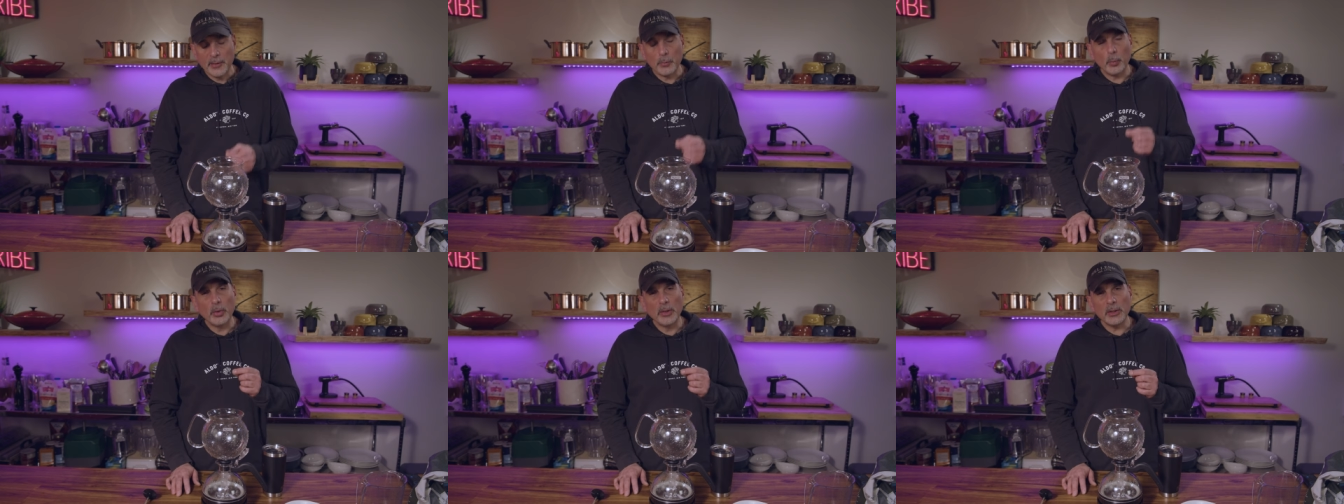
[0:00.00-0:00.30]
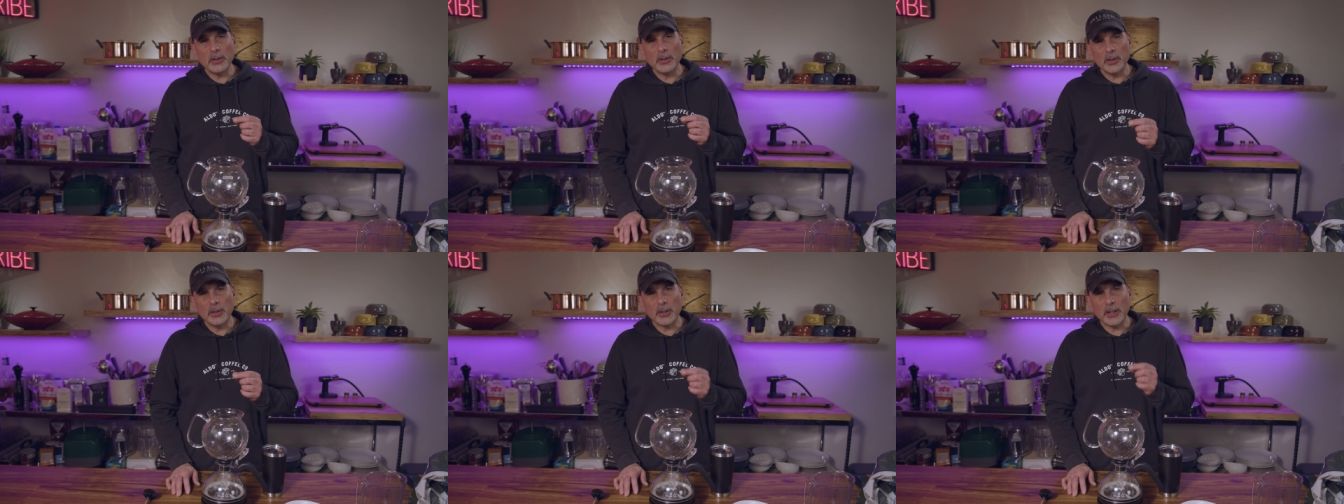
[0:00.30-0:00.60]
It
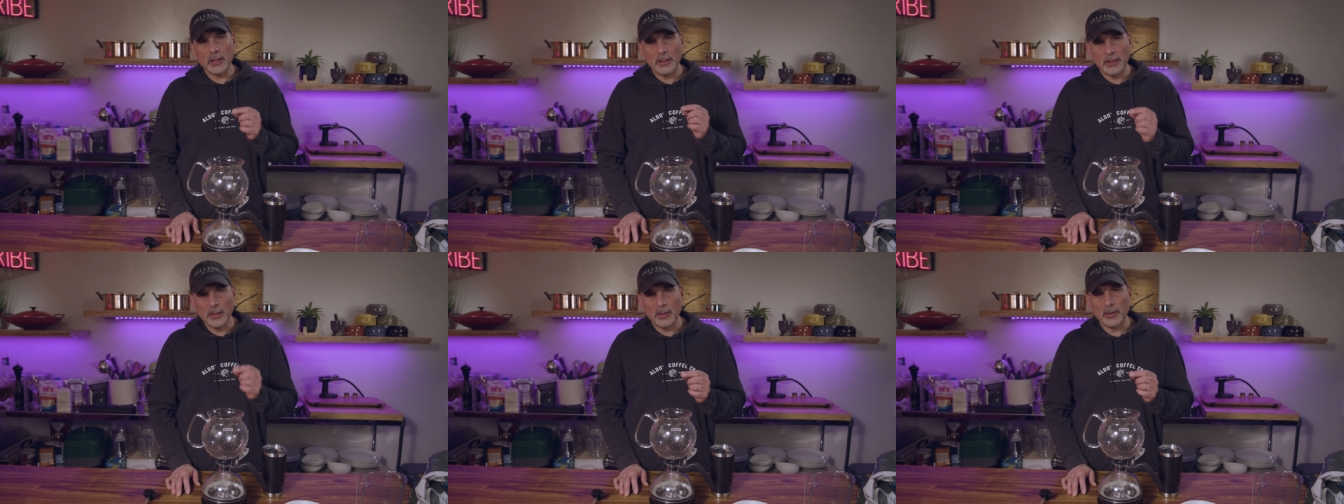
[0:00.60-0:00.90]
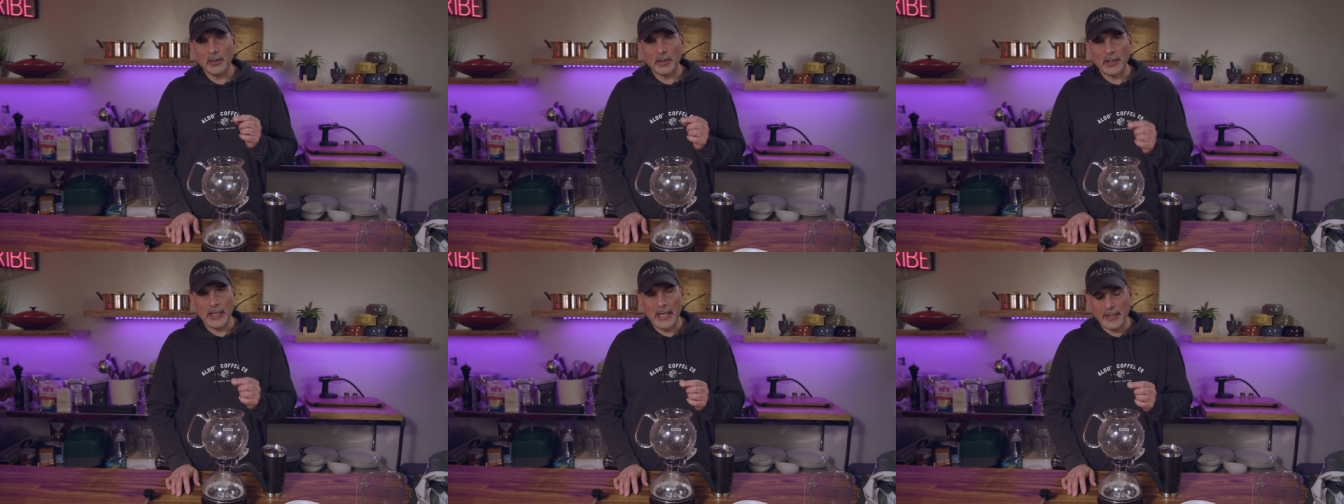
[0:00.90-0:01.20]
will look a
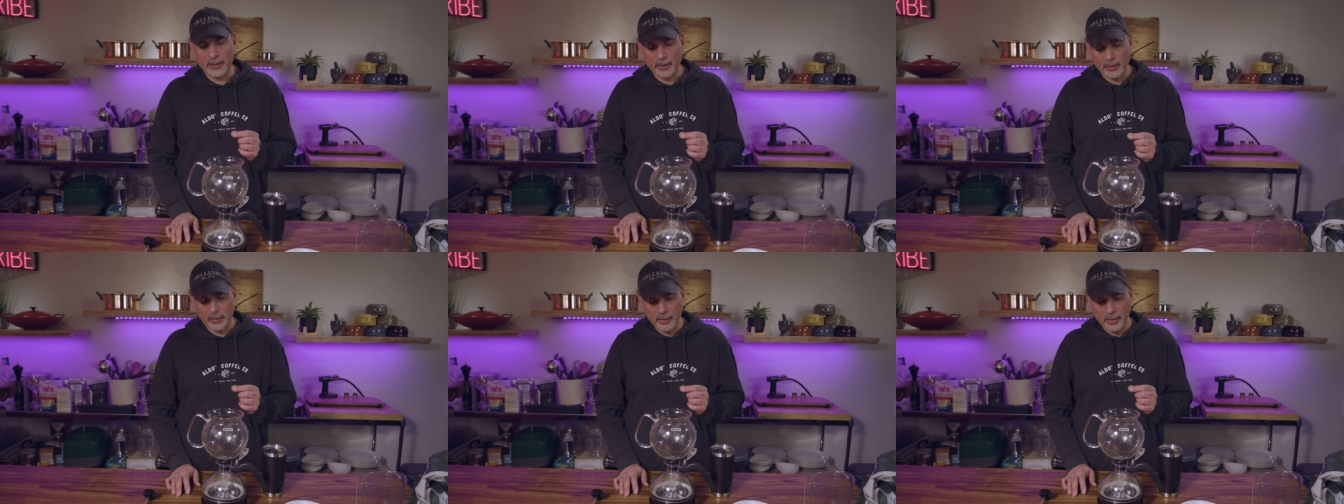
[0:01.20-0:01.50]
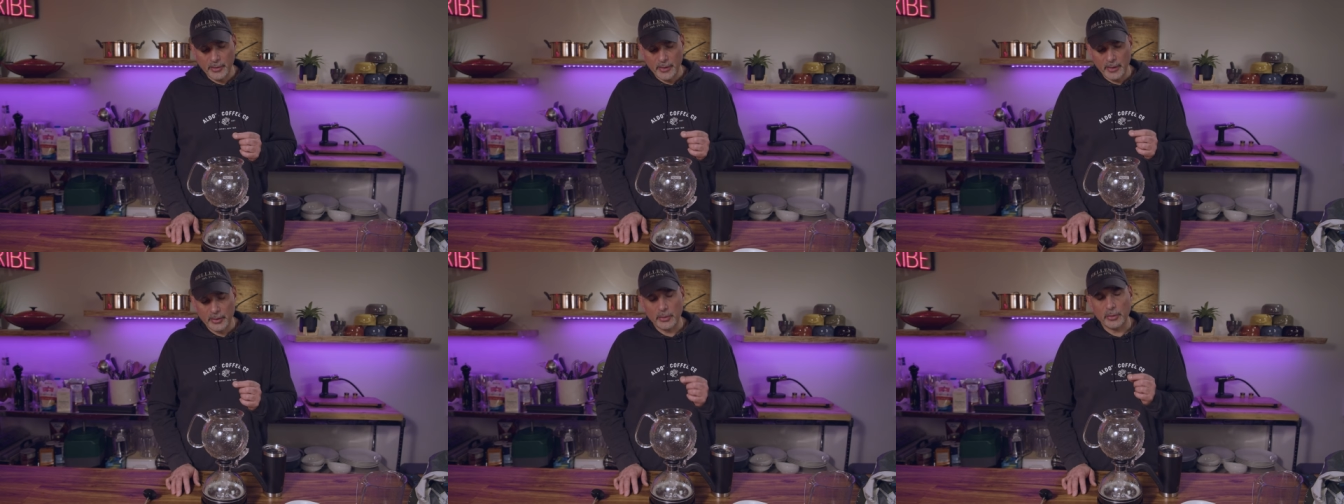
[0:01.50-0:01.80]
little
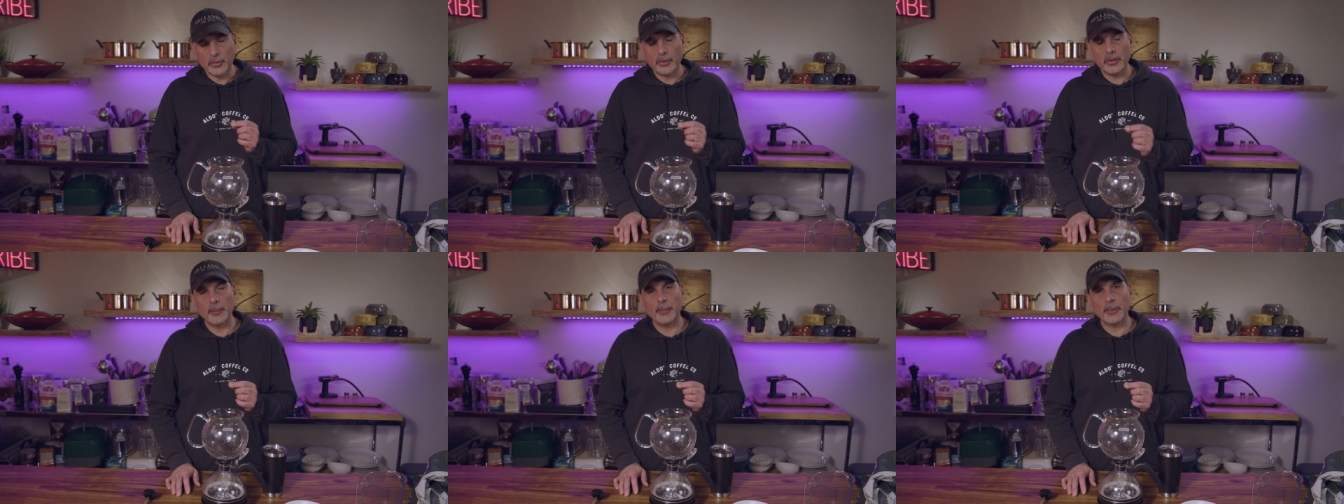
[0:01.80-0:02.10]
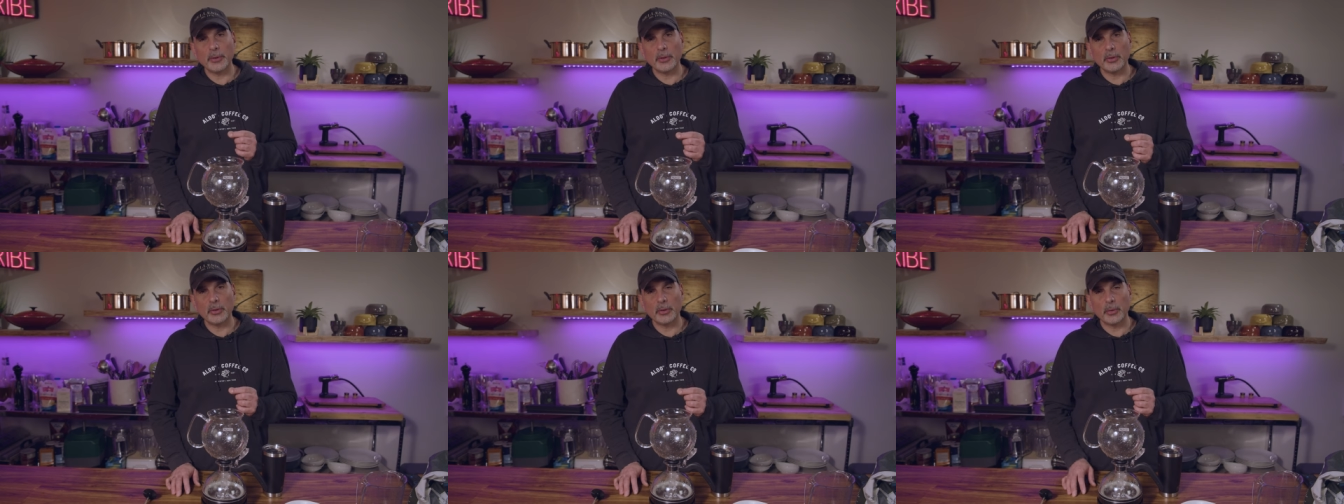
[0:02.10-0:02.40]
lighter than your
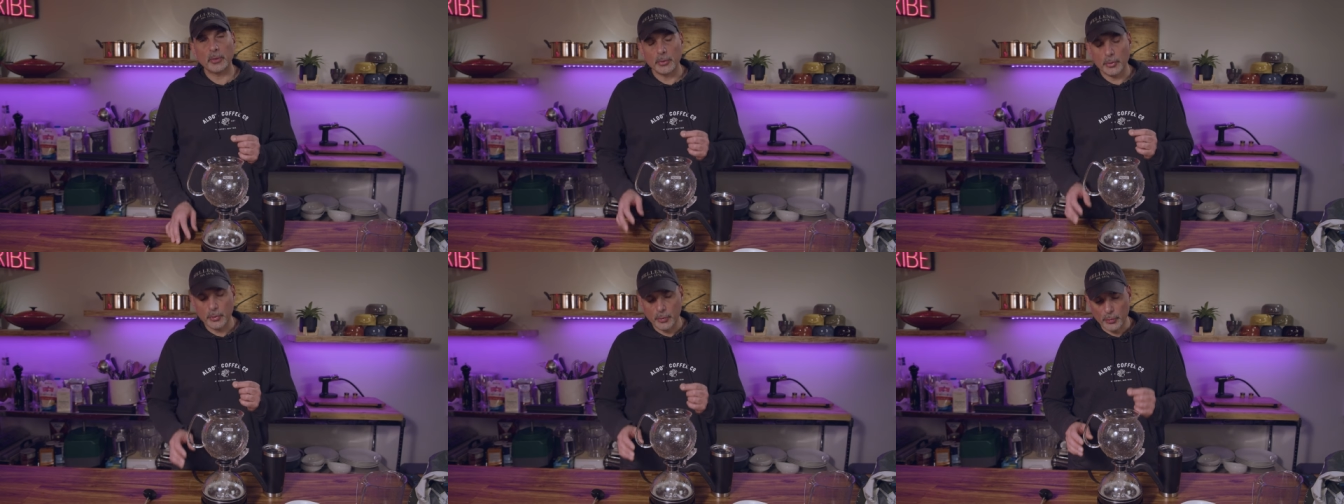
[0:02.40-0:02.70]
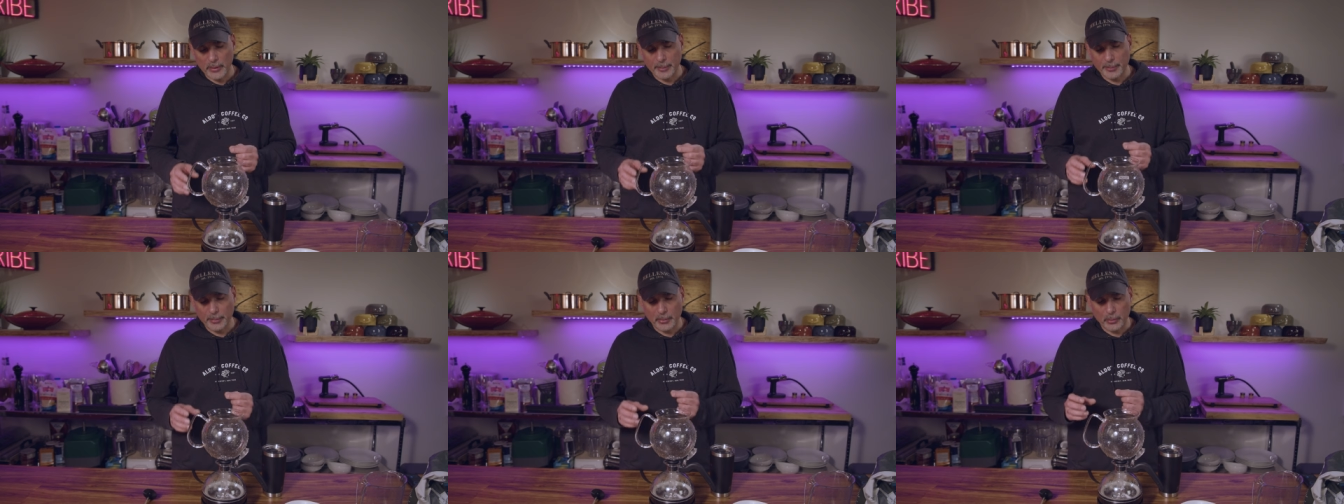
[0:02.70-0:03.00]
typical
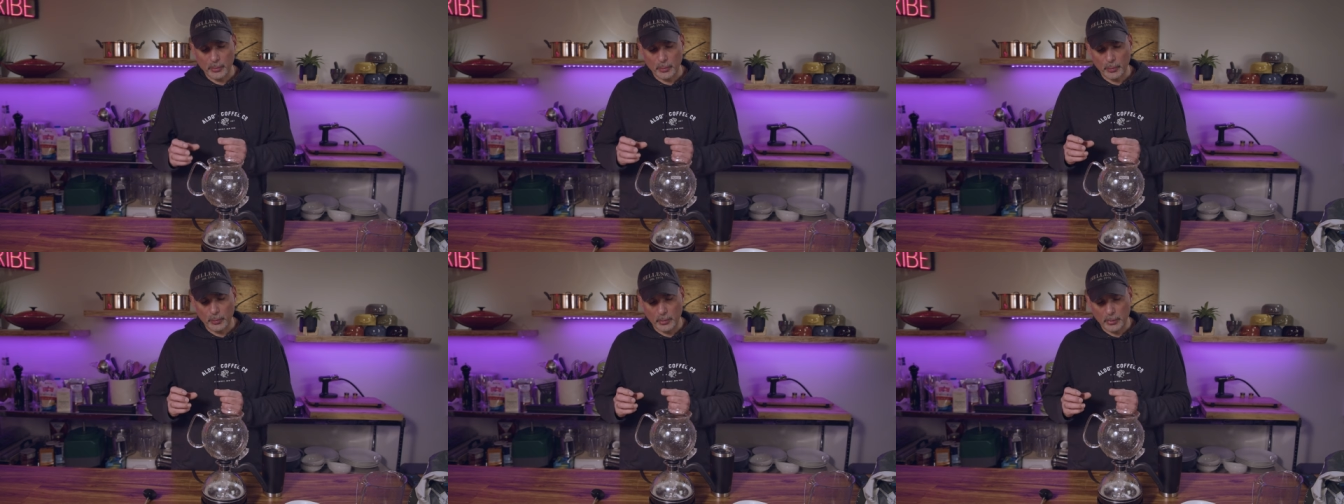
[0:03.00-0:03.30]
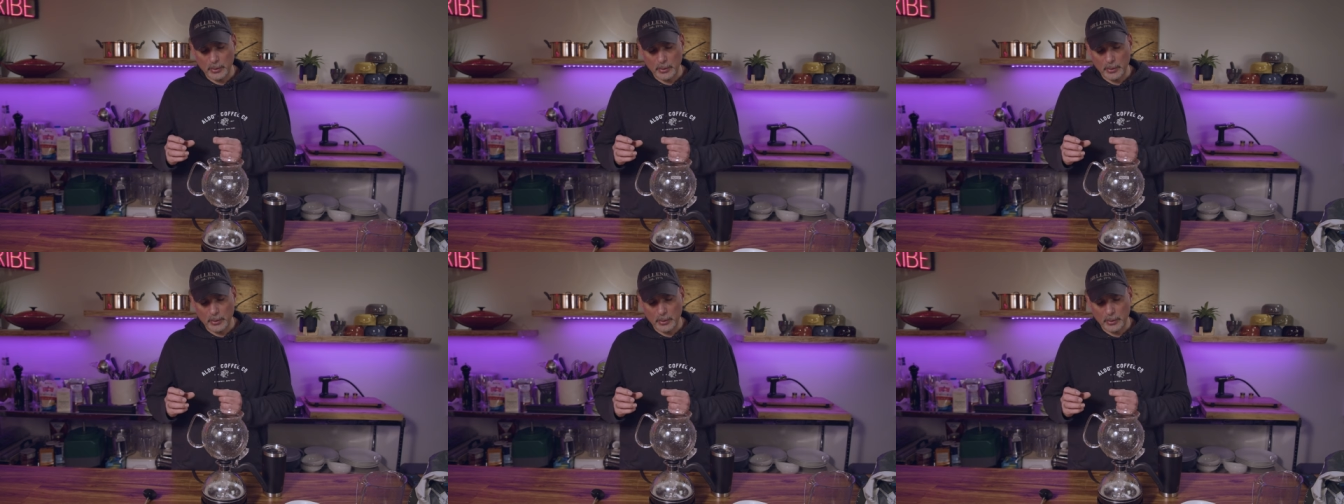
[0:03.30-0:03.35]
drip